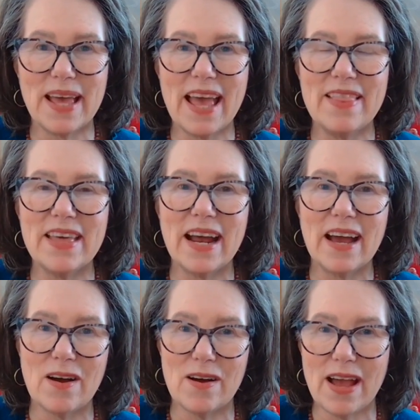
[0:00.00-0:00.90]
And then I
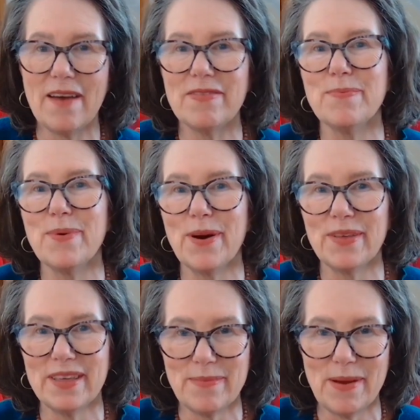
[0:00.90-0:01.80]
have the bar
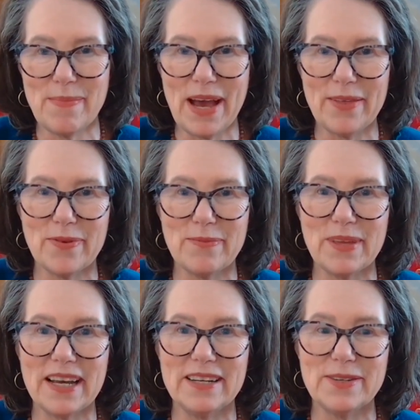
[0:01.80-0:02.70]
in my bathroom
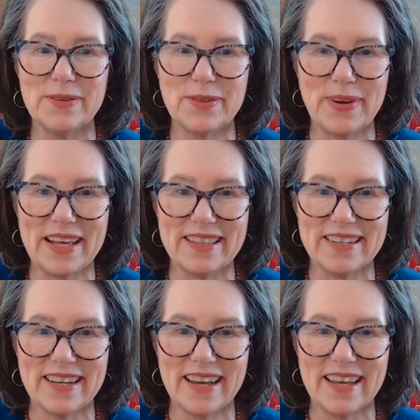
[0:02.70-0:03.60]
that I do throughout the
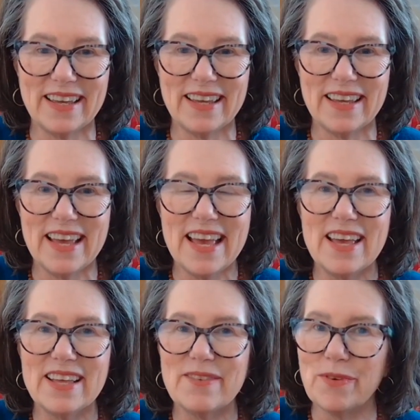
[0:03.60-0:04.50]
day.
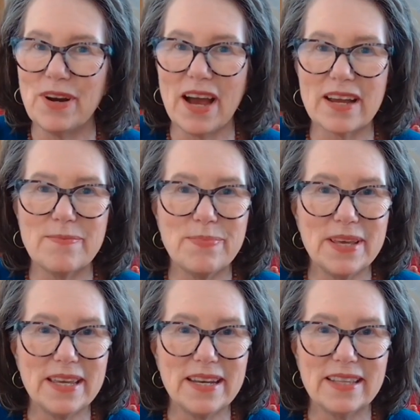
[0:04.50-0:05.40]
We're not
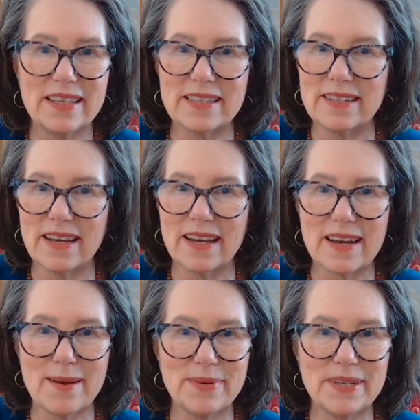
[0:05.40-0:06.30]
competing. This is not a
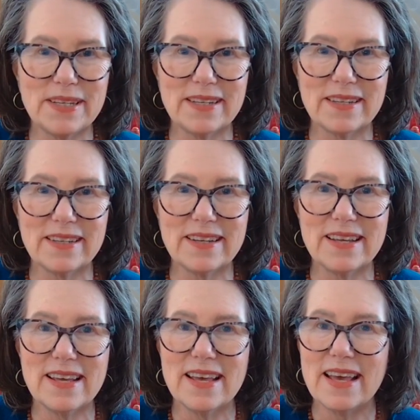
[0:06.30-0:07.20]
competition.
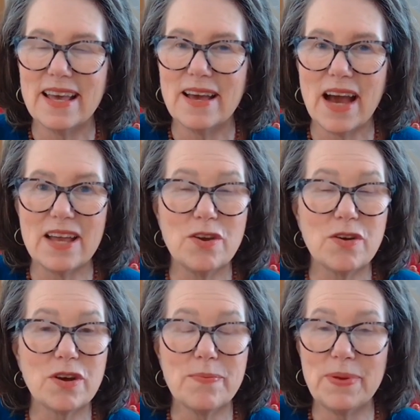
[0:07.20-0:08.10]
You're
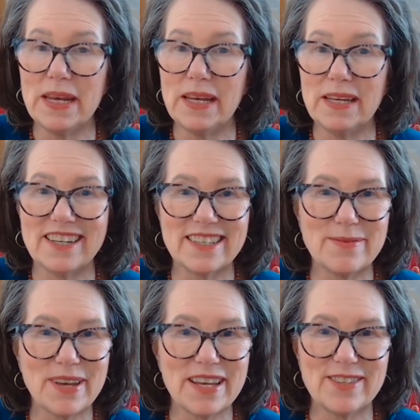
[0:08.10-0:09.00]
competing just
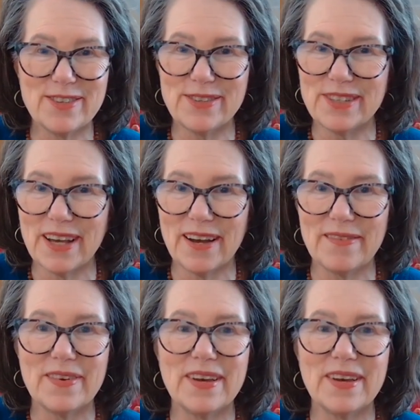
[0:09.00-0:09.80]
against yourself.